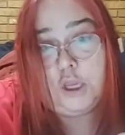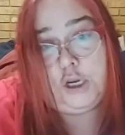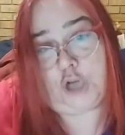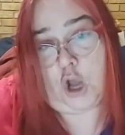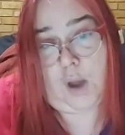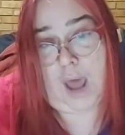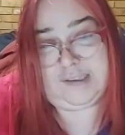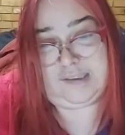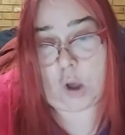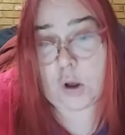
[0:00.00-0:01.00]
you know, a
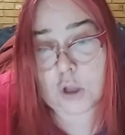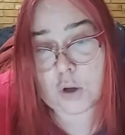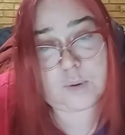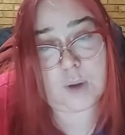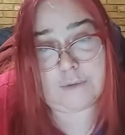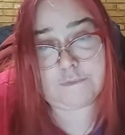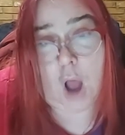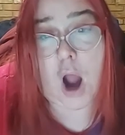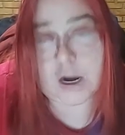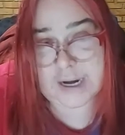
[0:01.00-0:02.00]
solo
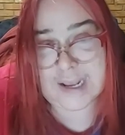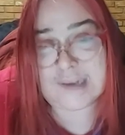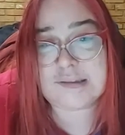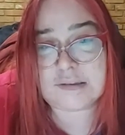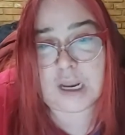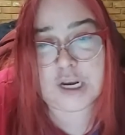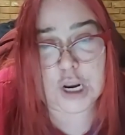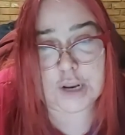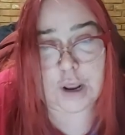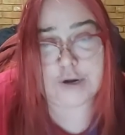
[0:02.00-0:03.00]
artist, an,
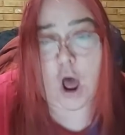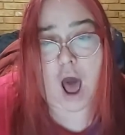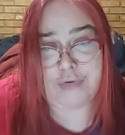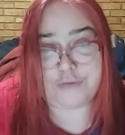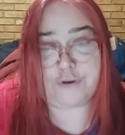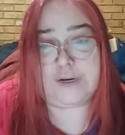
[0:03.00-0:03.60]
an author,